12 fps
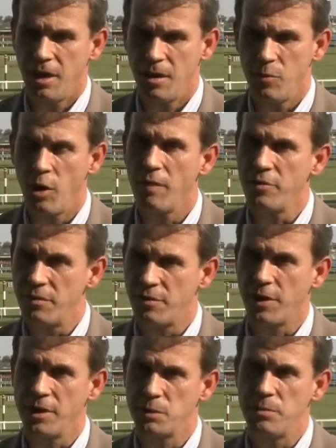um, of the
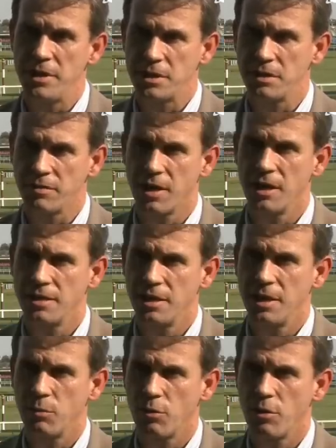various pieces of
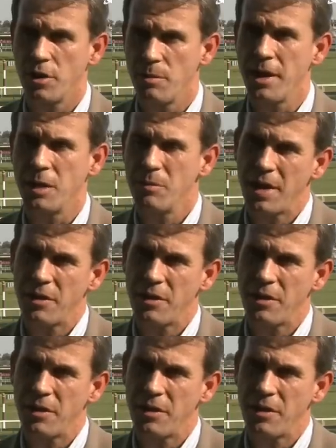content that we're already making.